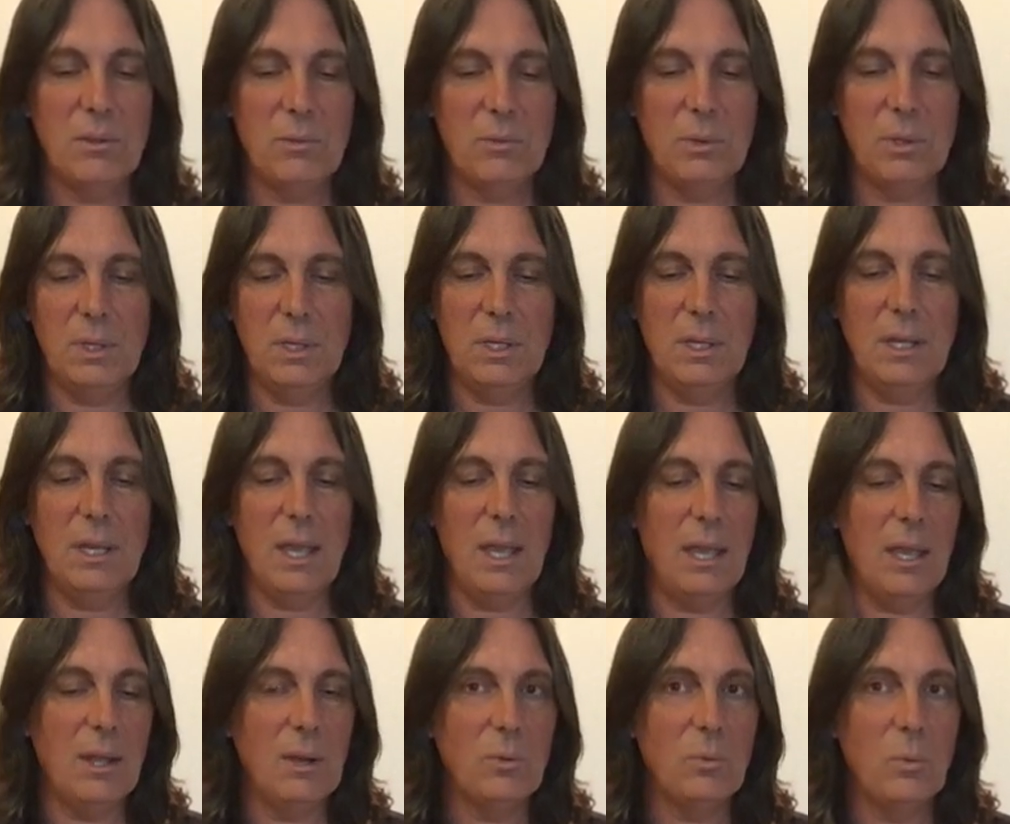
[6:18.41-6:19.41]
3
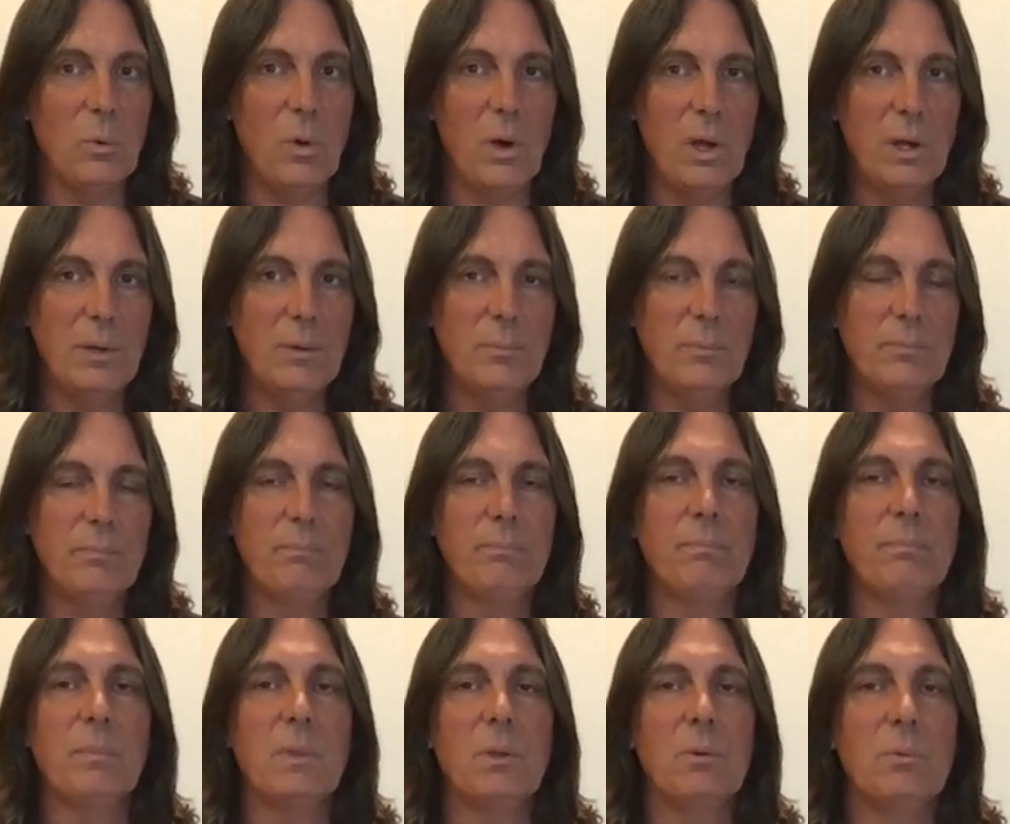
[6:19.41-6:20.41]
and 1,
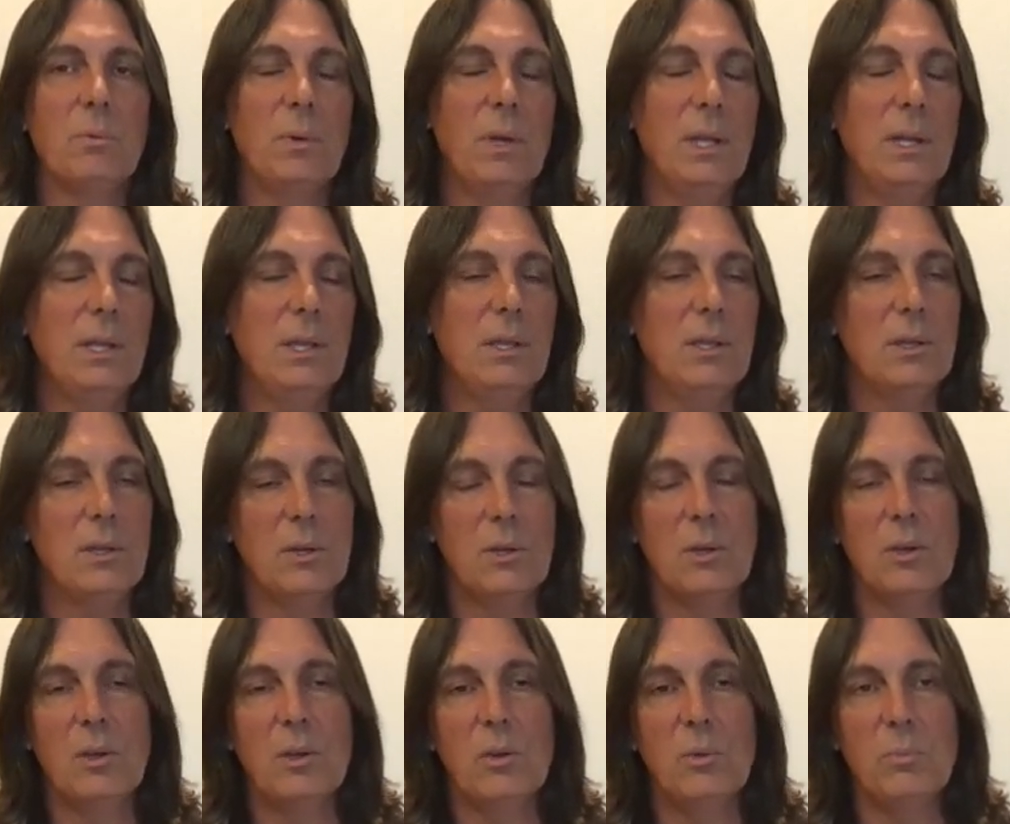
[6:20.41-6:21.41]
ready,
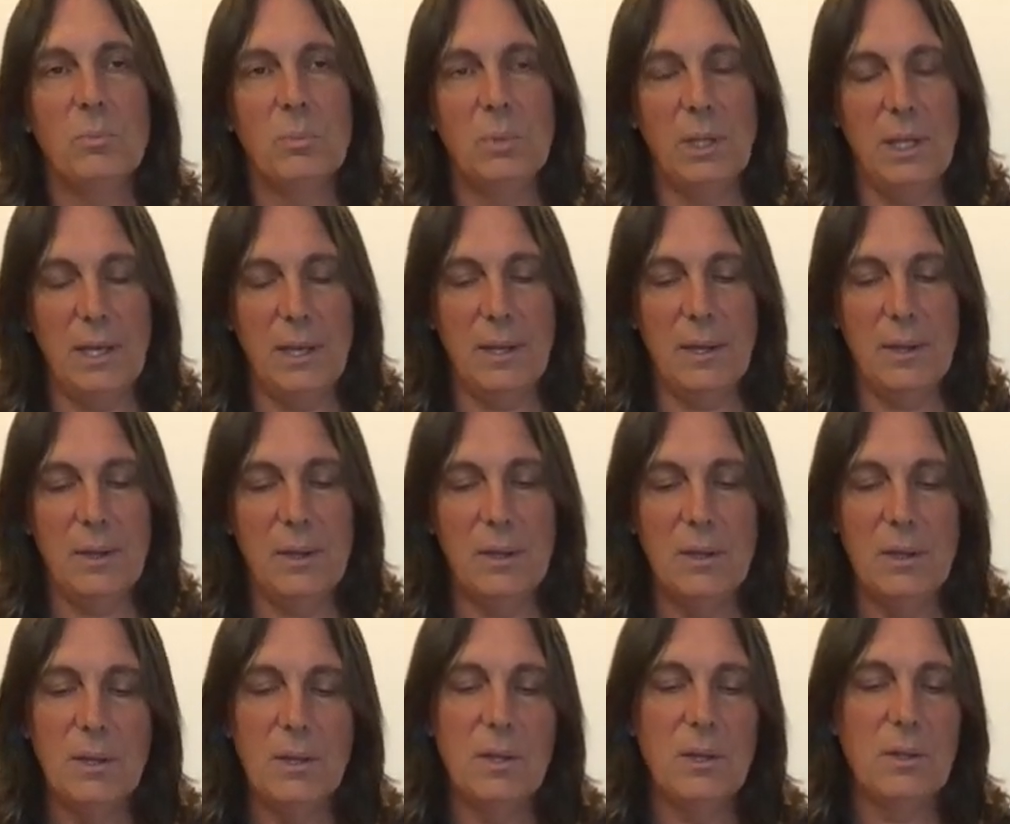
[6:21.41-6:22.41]
play.
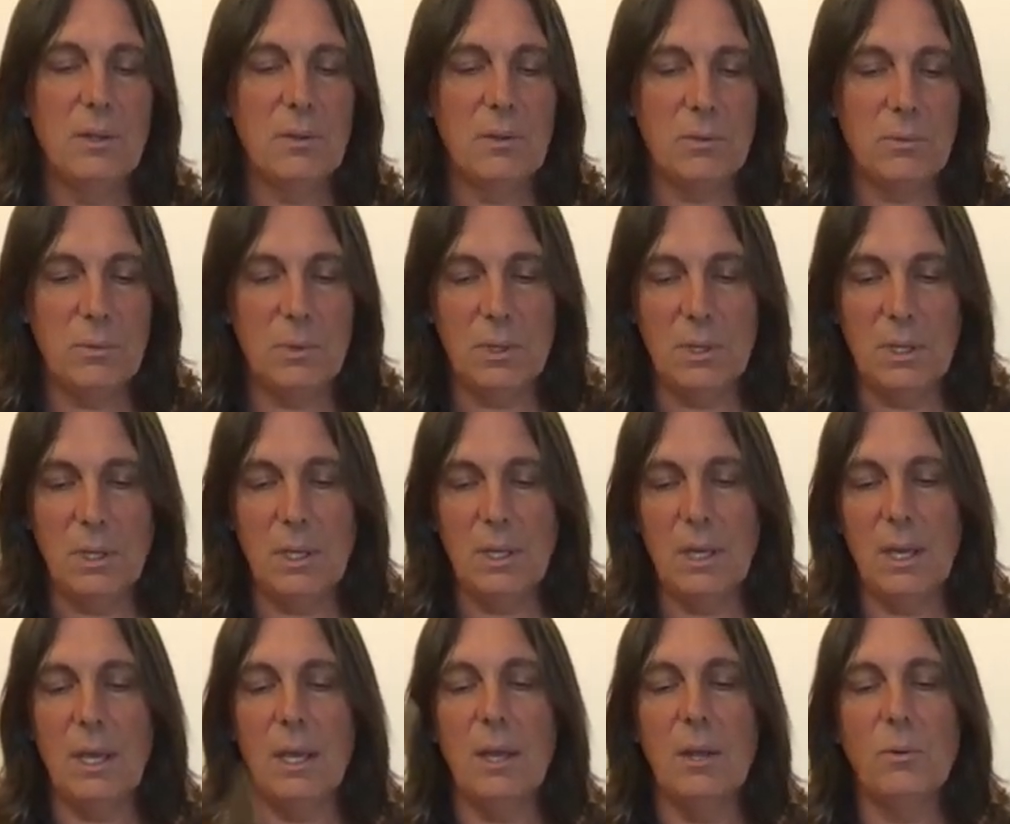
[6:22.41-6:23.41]
3
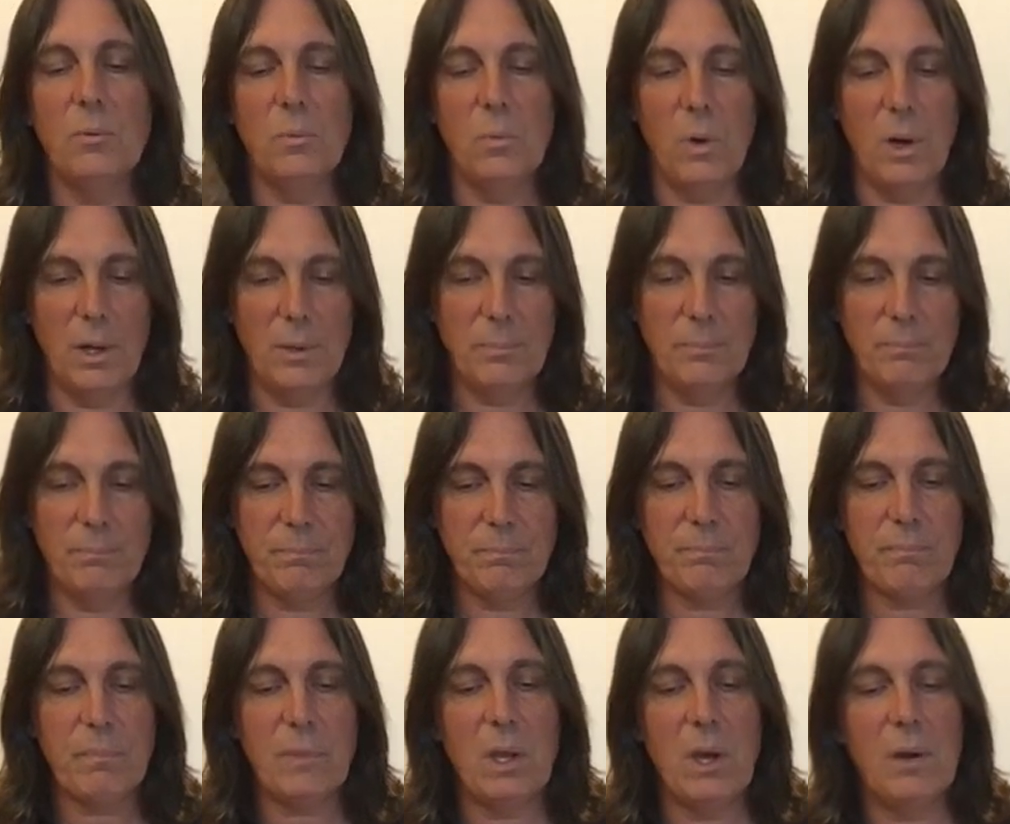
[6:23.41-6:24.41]
and 1.
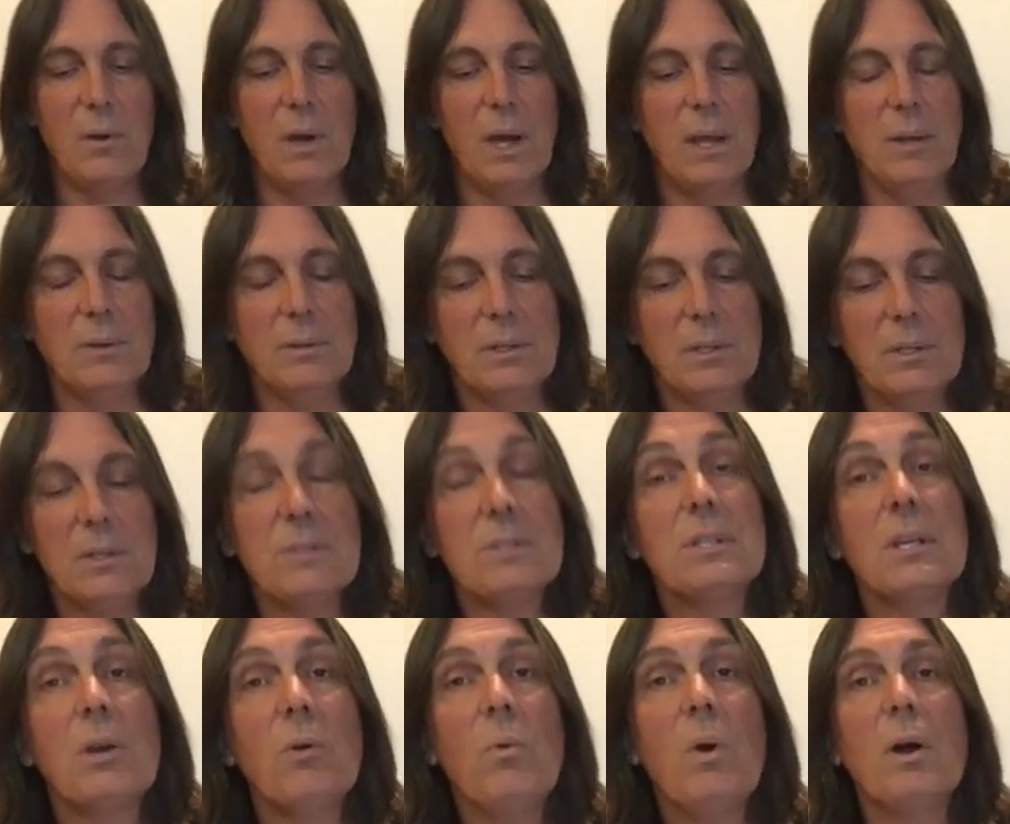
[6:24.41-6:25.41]
All right, let's
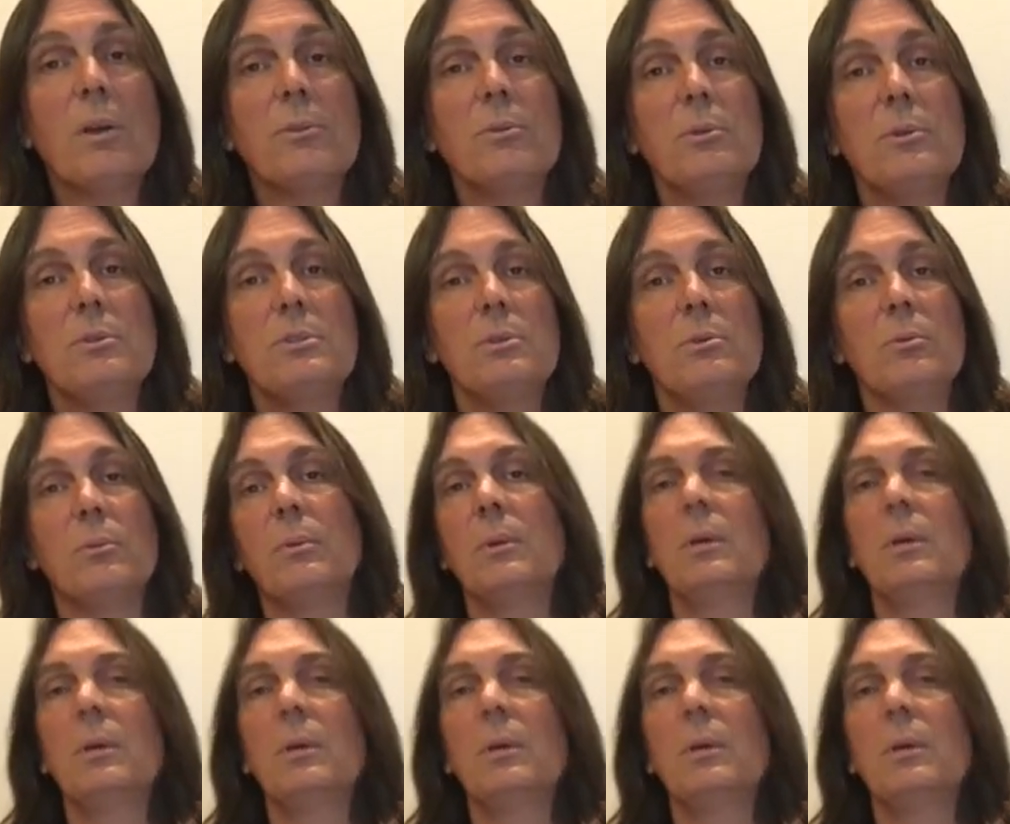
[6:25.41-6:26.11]
take a walk through the tune.